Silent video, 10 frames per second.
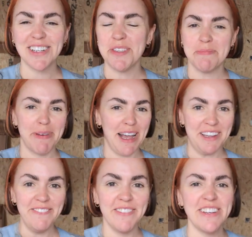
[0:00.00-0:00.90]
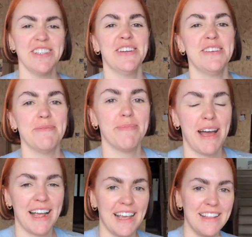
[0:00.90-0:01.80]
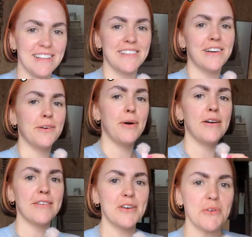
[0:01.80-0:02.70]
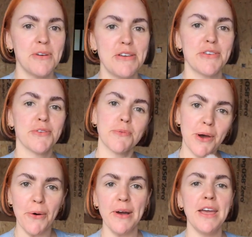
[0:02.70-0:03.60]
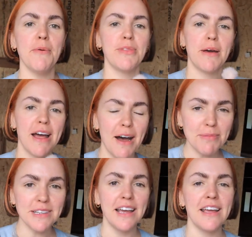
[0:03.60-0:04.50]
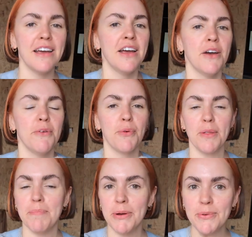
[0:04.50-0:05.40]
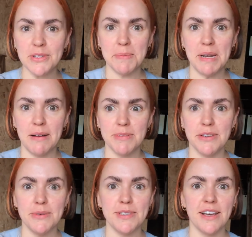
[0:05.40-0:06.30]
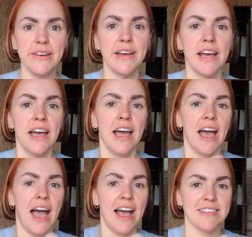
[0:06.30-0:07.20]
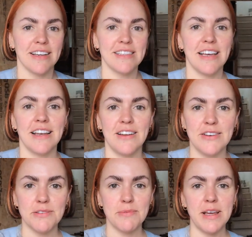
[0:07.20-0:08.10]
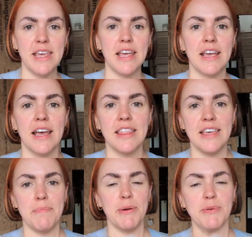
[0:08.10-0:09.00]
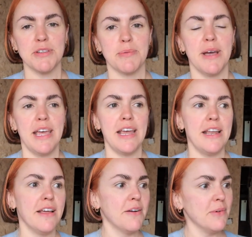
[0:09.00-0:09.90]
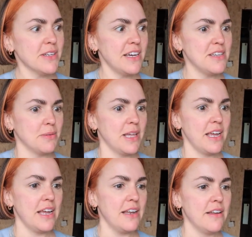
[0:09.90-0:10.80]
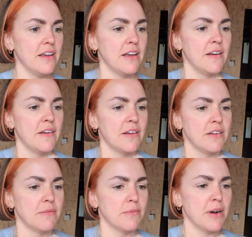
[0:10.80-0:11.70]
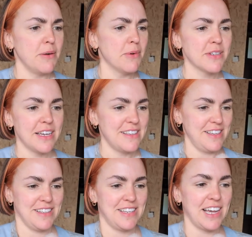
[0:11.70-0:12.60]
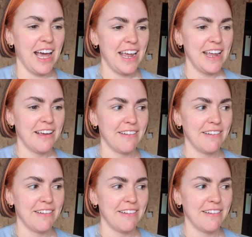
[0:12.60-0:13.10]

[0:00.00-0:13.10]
She's back in vision, back in the DIY dungarees as well, here with an update with what the builders have been up to. So, as I said last week, the builders were in, what days were they in? Wait, what day is it today?